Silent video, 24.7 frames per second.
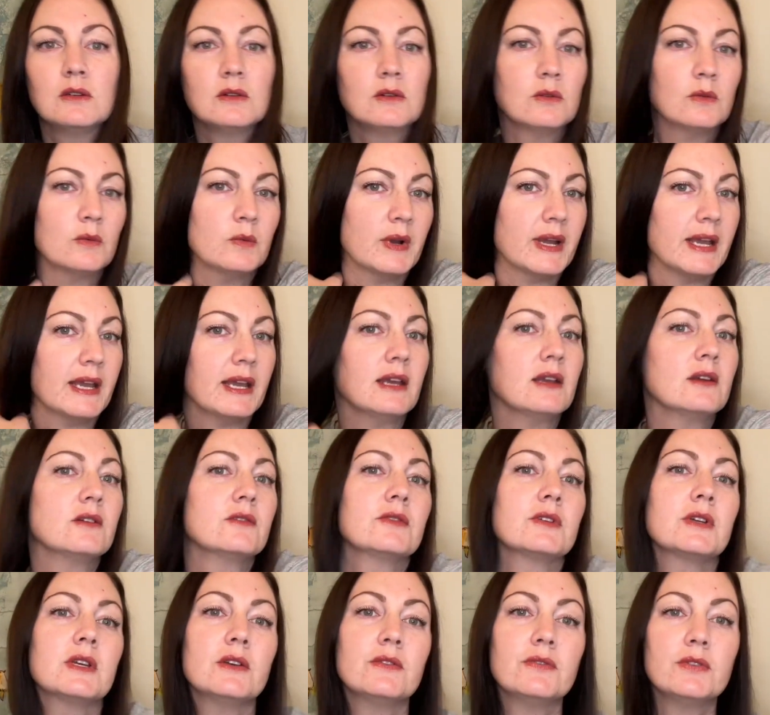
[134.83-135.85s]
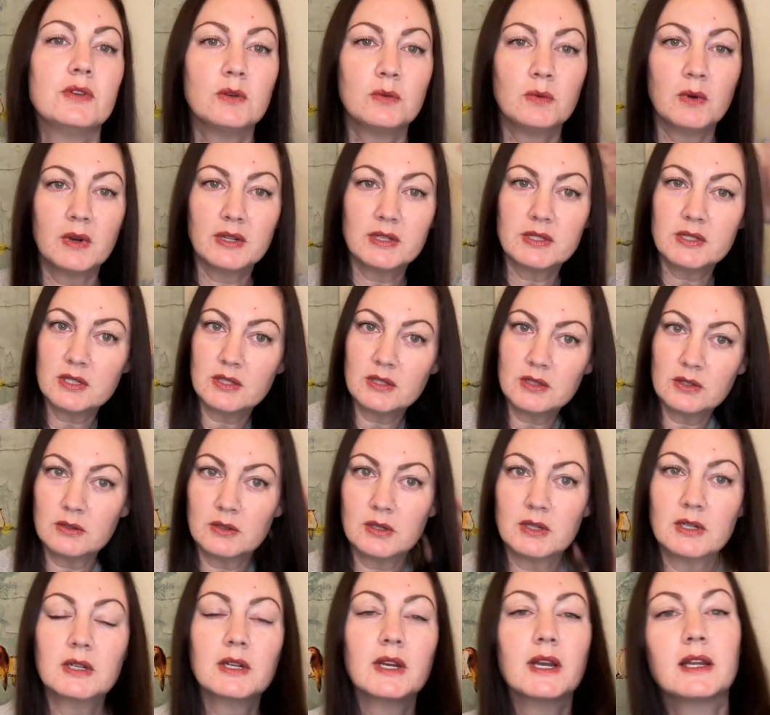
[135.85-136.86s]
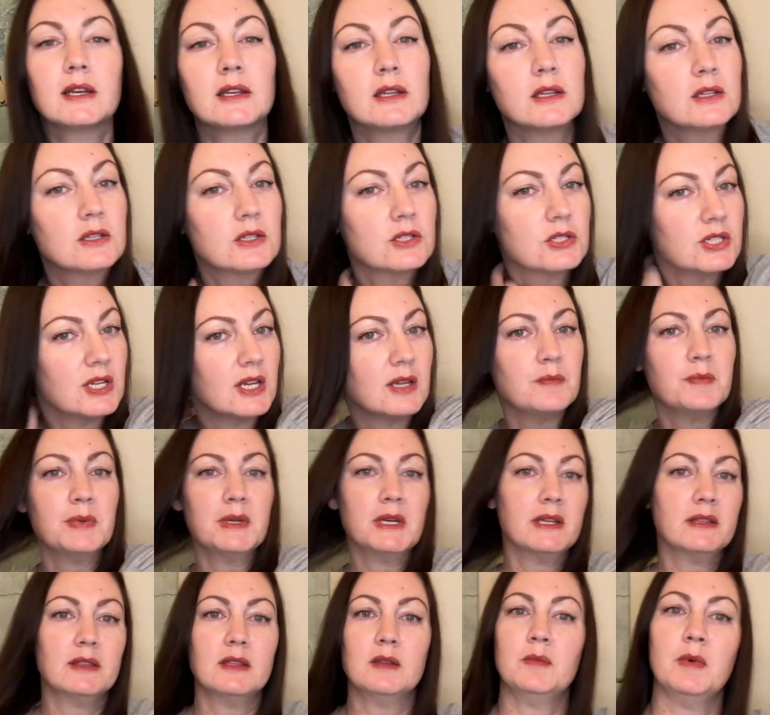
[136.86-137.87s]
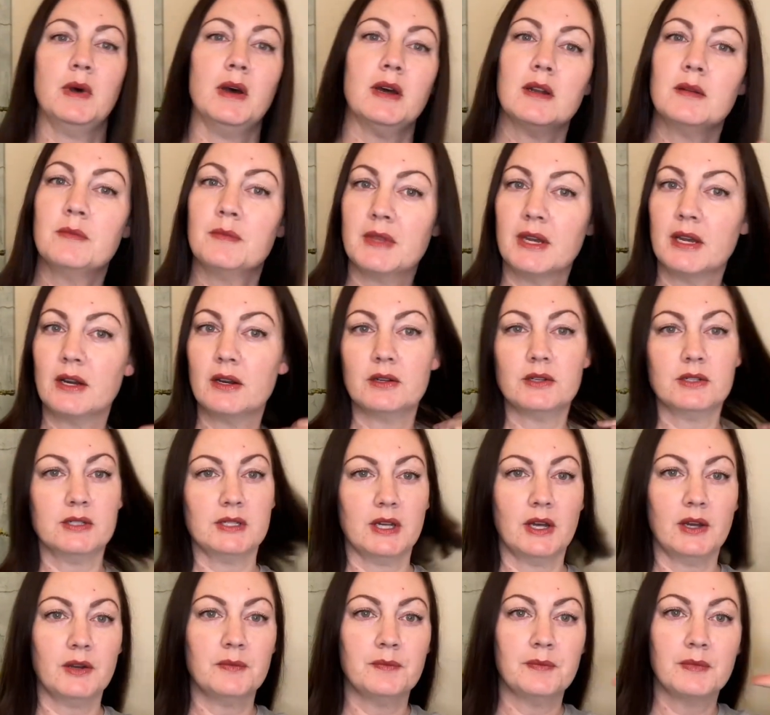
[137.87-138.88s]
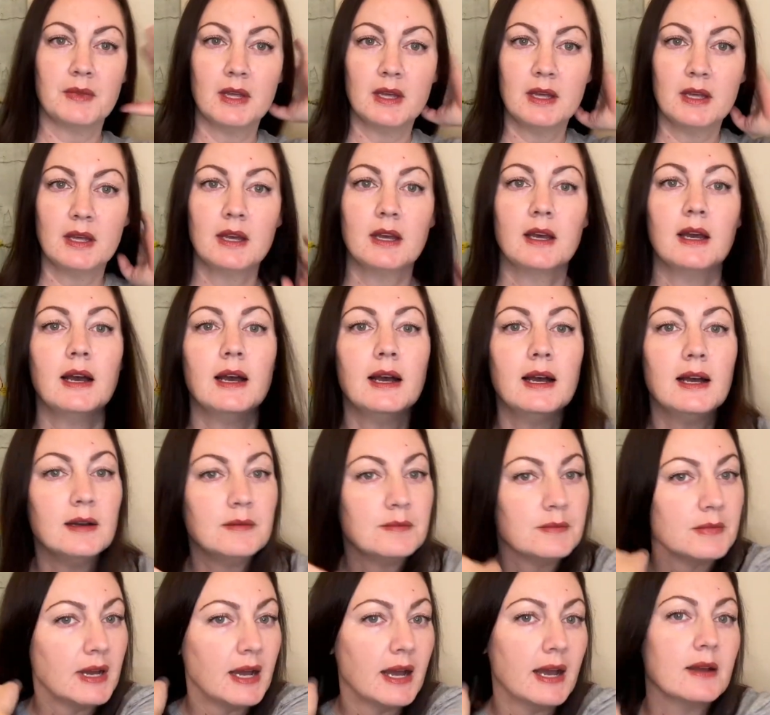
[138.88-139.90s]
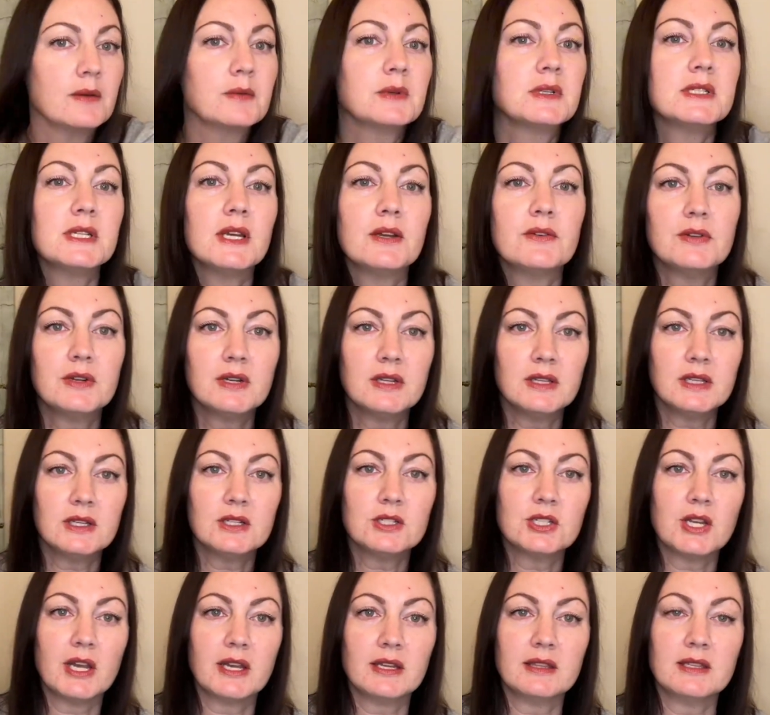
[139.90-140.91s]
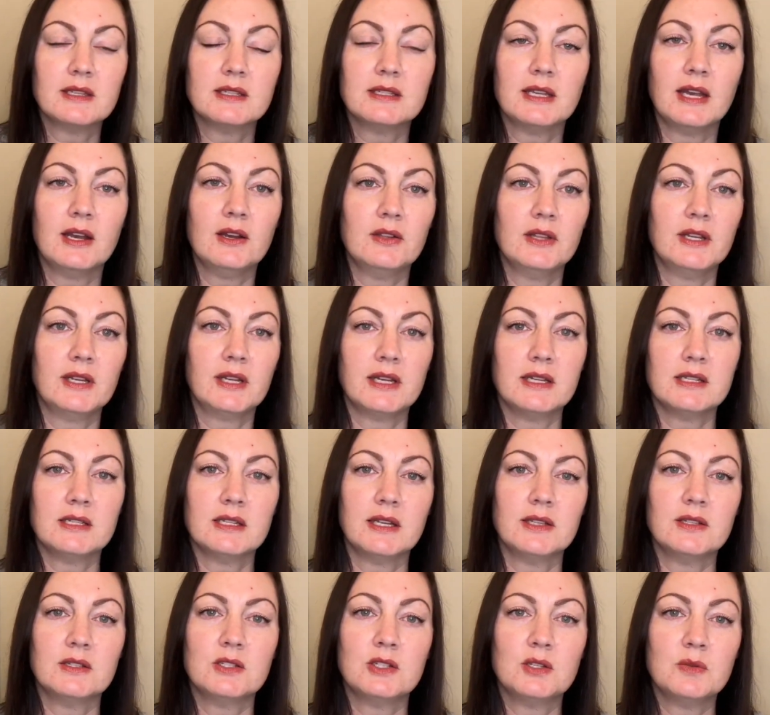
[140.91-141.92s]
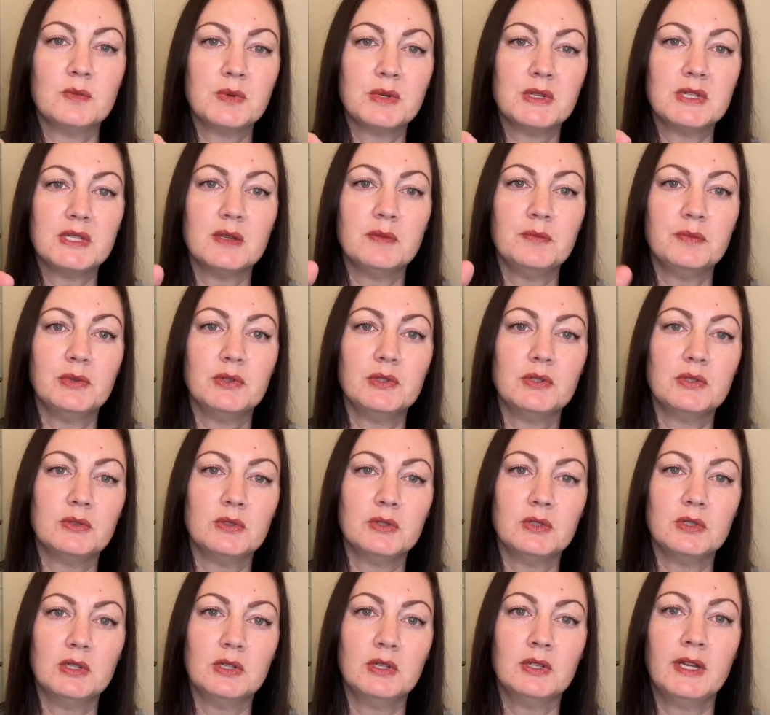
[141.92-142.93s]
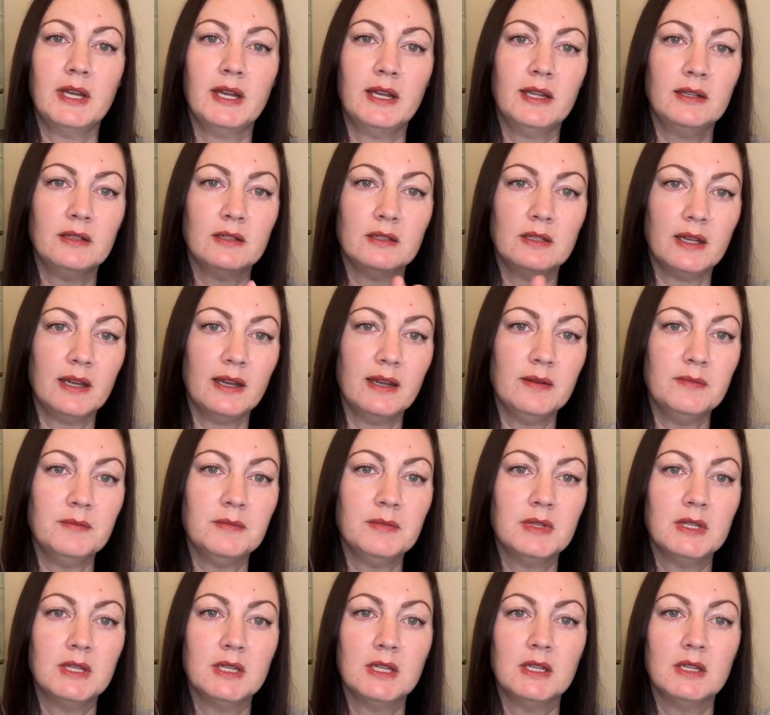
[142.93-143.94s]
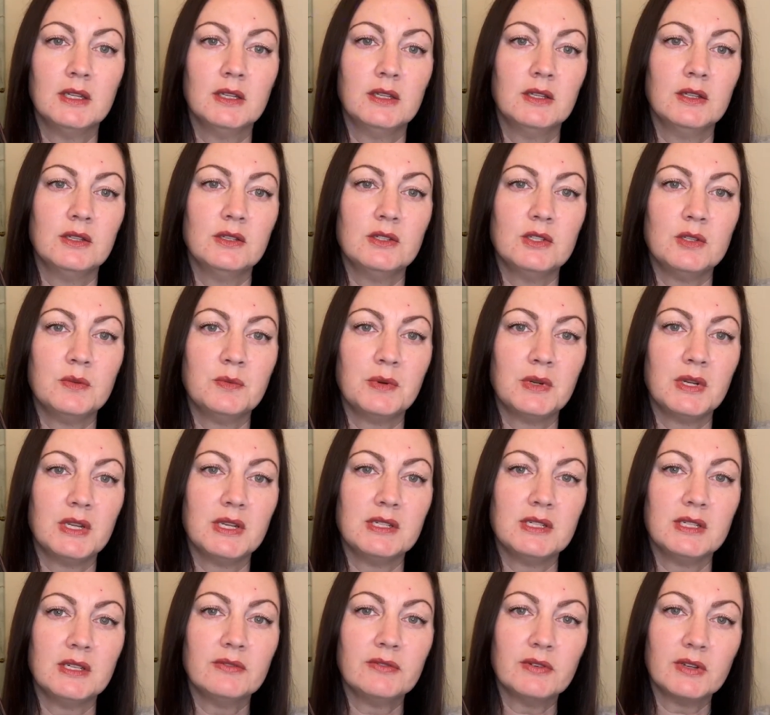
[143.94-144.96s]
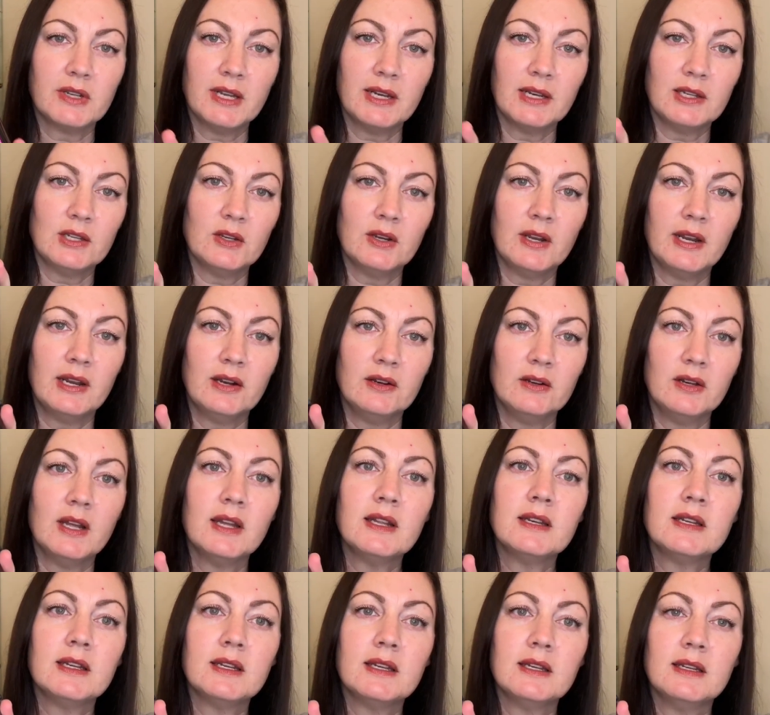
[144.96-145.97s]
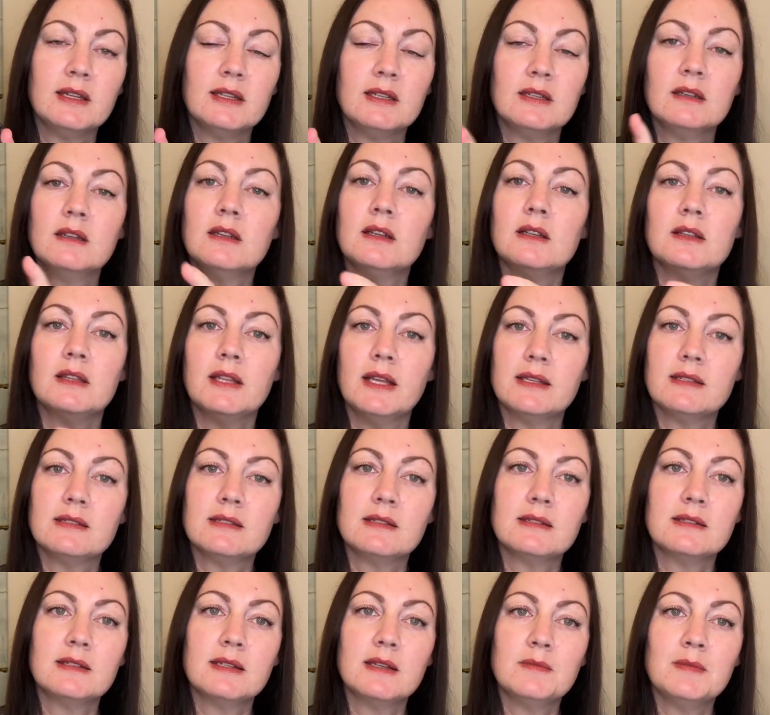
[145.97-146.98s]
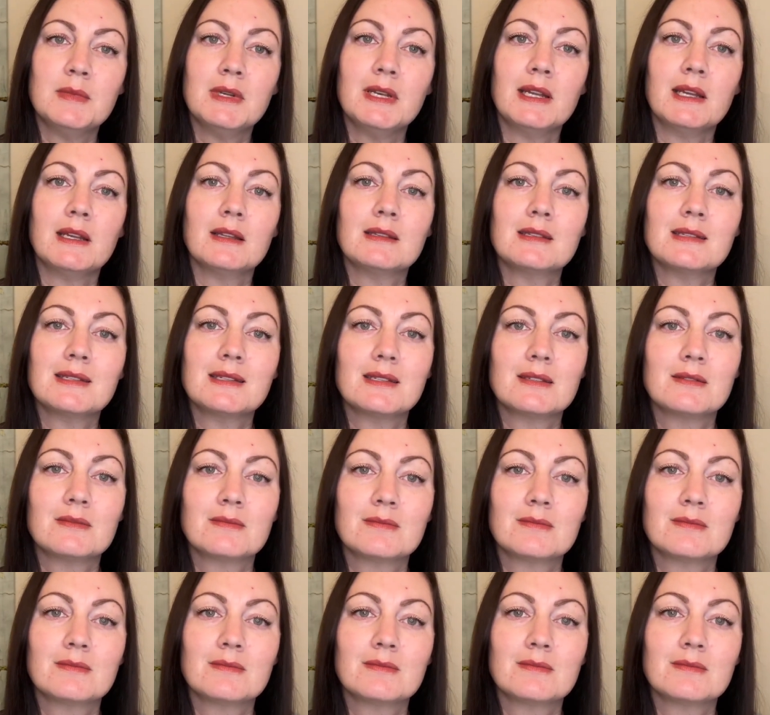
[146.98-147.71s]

wave if you want to, or kind of shape it at the bottom there. So I would definitely check this out. Like I said, super simple tool, and super easy for getting your hair done in less than 10 minutes.